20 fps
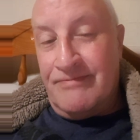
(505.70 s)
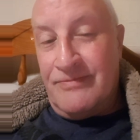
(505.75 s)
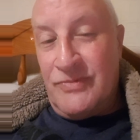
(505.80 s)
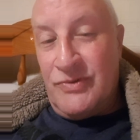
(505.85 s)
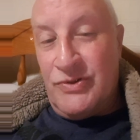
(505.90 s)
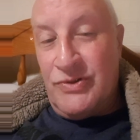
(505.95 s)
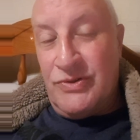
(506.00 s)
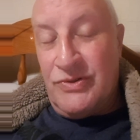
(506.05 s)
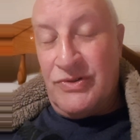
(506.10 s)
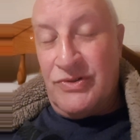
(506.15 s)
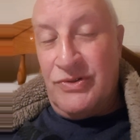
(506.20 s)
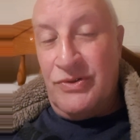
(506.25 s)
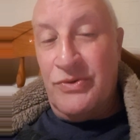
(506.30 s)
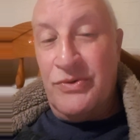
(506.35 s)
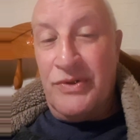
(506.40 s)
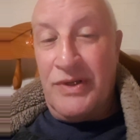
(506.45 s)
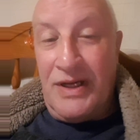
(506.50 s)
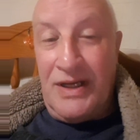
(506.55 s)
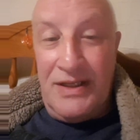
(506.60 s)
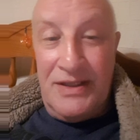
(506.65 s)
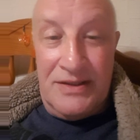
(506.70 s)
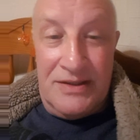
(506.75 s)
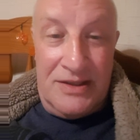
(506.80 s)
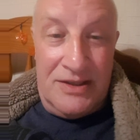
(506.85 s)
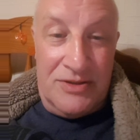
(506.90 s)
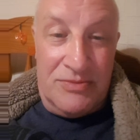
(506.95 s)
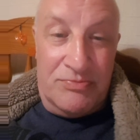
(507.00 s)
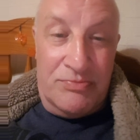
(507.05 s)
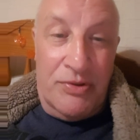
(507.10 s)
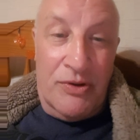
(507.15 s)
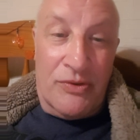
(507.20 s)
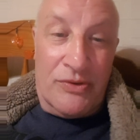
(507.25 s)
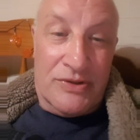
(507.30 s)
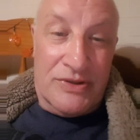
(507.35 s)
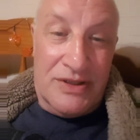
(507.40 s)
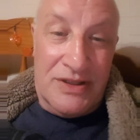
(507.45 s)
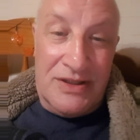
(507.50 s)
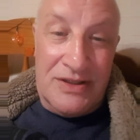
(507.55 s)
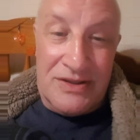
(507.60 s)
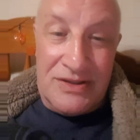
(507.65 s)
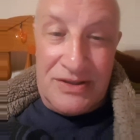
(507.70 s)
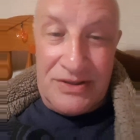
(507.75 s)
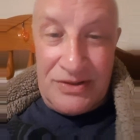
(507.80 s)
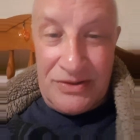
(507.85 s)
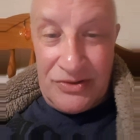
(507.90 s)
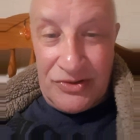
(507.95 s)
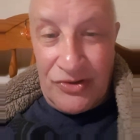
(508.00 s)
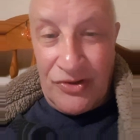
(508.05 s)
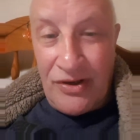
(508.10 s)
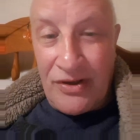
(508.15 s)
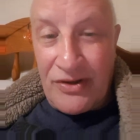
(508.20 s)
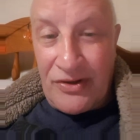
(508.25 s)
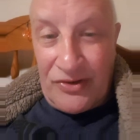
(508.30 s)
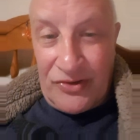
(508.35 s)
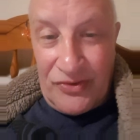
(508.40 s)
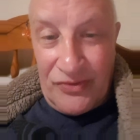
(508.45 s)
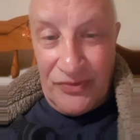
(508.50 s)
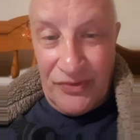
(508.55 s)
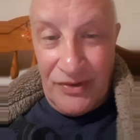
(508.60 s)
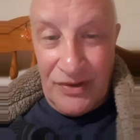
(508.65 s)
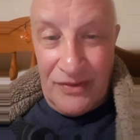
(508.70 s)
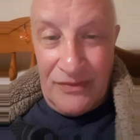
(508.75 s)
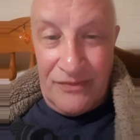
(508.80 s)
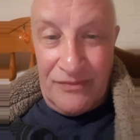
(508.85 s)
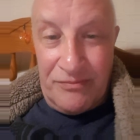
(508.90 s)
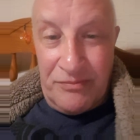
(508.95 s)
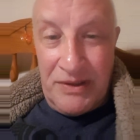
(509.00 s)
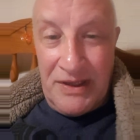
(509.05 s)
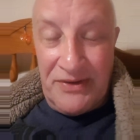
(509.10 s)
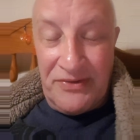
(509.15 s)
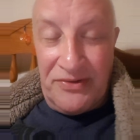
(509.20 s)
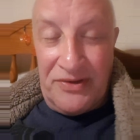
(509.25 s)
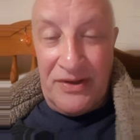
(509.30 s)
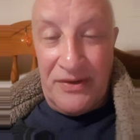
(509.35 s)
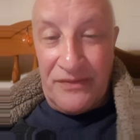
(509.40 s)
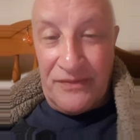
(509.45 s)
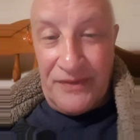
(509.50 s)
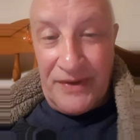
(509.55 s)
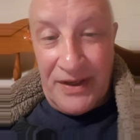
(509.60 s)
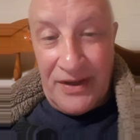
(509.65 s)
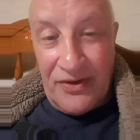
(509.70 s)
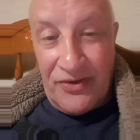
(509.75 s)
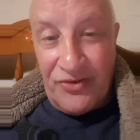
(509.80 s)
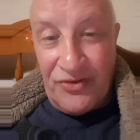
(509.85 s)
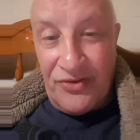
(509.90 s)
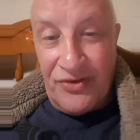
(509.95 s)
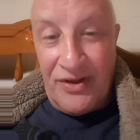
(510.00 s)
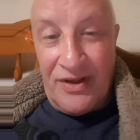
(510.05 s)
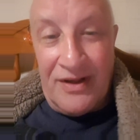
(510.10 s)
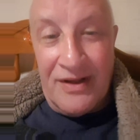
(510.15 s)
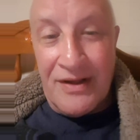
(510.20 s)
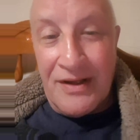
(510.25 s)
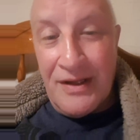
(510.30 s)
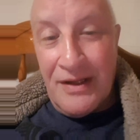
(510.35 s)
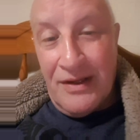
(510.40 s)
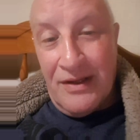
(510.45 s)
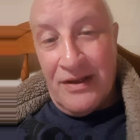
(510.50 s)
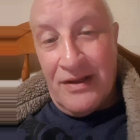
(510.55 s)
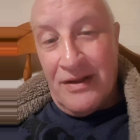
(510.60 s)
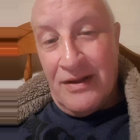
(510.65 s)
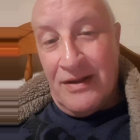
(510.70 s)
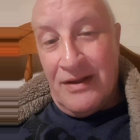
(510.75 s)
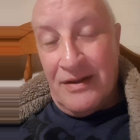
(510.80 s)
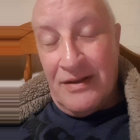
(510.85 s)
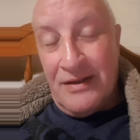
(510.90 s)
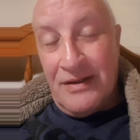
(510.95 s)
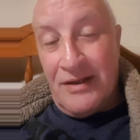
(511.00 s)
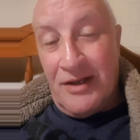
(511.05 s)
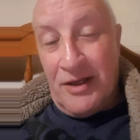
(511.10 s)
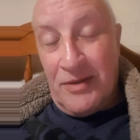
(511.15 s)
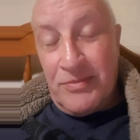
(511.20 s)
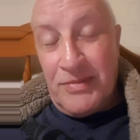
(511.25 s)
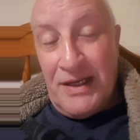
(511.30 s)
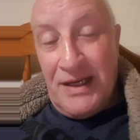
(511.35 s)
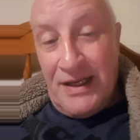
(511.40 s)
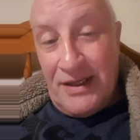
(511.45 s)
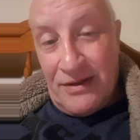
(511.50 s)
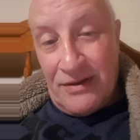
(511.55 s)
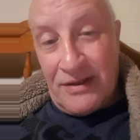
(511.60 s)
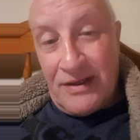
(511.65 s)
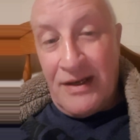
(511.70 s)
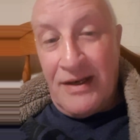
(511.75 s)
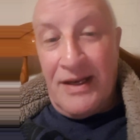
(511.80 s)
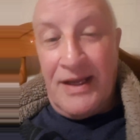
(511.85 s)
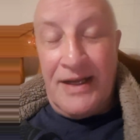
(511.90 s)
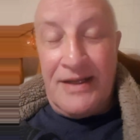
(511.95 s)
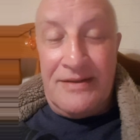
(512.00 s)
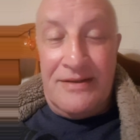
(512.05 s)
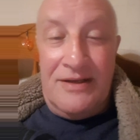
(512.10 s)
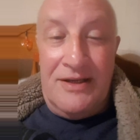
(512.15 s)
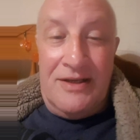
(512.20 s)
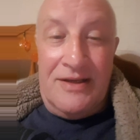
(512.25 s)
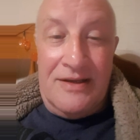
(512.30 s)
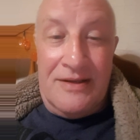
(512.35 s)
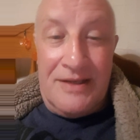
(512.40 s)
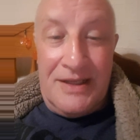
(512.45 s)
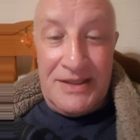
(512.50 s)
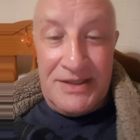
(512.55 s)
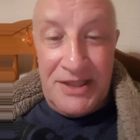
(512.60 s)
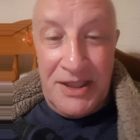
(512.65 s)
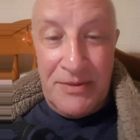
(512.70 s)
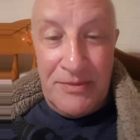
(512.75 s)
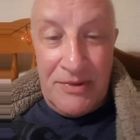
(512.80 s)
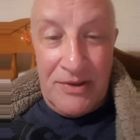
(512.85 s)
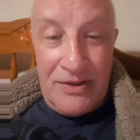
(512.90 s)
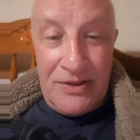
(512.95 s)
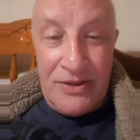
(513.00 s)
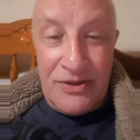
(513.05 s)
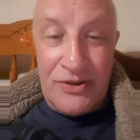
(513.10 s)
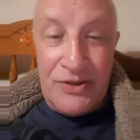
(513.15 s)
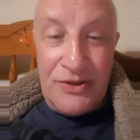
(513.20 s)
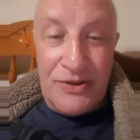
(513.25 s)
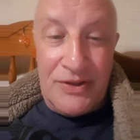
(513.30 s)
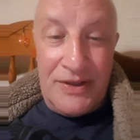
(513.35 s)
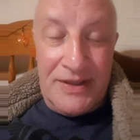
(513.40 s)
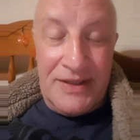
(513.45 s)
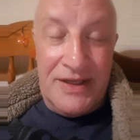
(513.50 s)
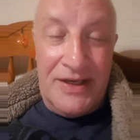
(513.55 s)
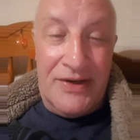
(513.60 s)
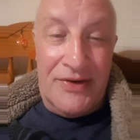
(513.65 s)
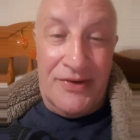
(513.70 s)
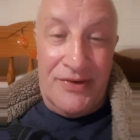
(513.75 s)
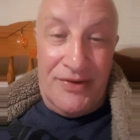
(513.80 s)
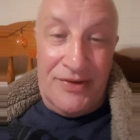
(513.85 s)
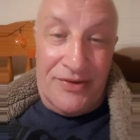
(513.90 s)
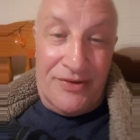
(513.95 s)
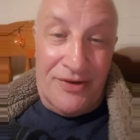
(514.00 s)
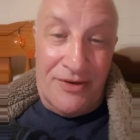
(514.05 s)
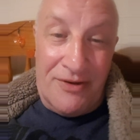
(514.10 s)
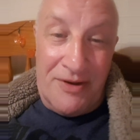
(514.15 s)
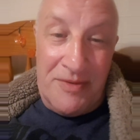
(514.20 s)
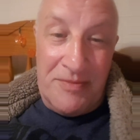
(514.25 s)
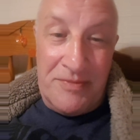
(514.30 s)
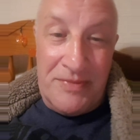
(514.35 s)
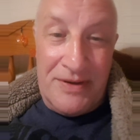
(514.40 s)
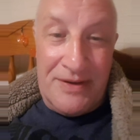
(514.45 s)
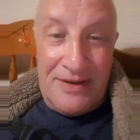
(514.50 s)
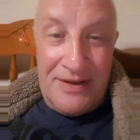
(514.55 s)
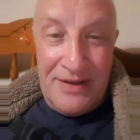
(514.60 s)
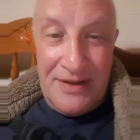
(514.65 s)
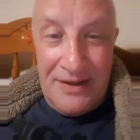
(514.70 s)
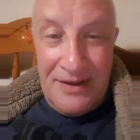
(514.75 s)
suitcases, boxes, trunks full of plastic figures that I'm glad I collected, and they seemed like a good idea at the time, but